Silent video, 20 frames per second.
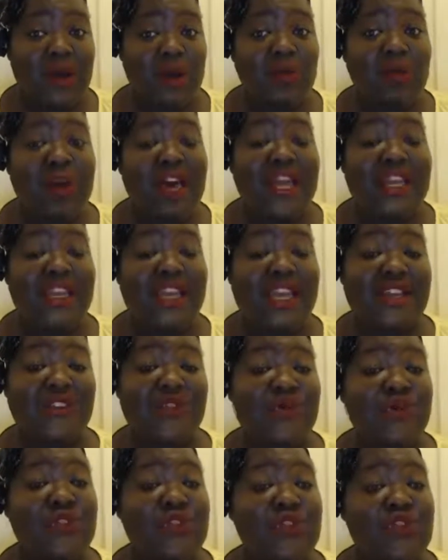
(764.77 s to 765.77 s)
by the end
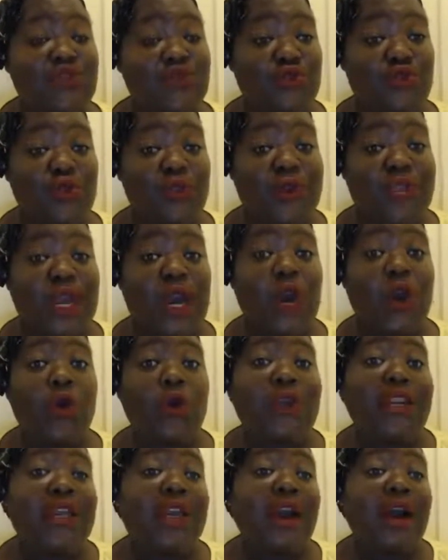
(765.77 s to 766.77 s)
of the story,
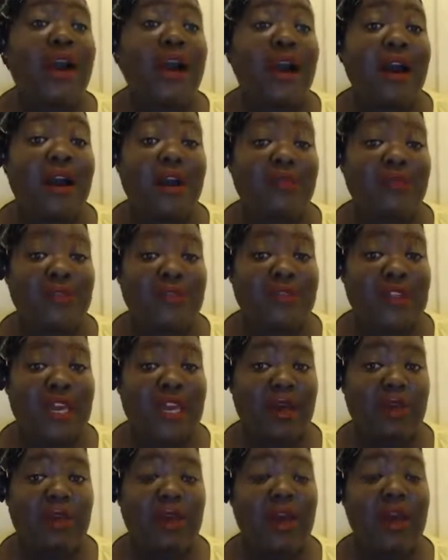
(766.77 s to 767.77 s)
only half of
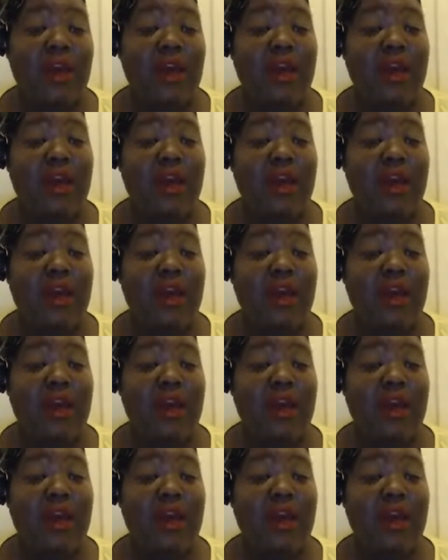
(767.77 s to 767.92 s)
them